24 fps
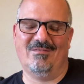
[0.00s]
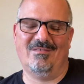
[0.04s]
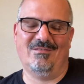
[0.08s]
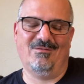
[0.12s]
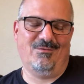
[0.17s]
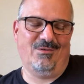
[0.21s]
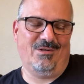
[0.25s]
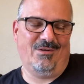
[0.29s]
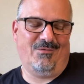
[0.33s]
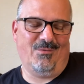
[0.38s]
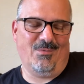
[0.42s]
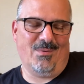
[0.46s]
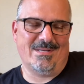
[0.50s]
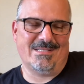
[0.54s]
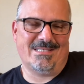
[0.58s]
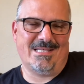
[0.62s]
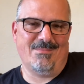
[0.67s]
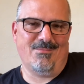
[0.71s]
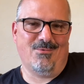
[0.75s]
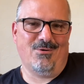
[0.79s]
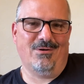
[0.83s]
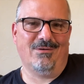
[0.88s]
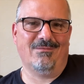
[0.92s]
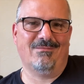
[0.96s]
If you want to see
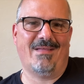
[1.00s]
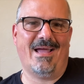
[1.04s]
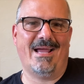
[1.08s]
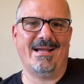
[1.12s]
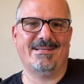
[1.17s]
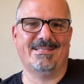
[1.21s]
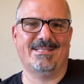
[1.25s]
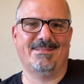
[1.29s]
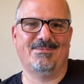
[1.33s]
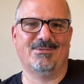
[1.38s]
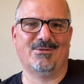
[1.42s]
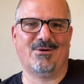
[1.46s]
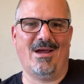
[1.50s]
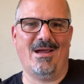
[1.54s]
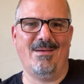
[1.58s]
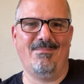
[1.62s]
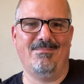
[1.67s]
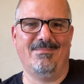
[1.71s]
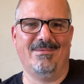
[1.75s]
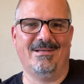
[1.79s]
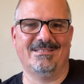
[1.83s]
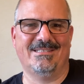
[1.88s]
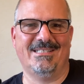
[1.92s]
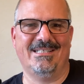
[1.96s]
more, like, subscribe.
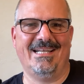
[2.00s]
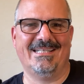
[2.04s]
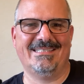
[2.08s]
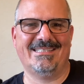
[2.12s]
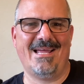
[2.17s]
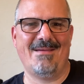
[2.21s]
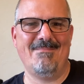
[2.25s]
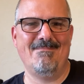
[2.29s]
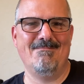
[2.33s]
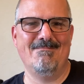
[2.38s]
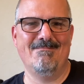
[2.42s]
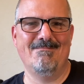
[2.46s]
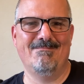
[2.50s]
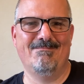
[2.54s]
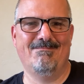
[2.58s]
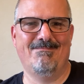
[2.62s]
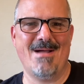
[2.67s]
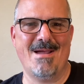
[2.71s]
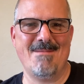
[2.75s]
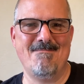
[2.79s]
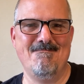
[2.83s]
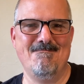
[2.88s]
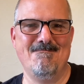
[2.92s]
I'll see you next time. Bye.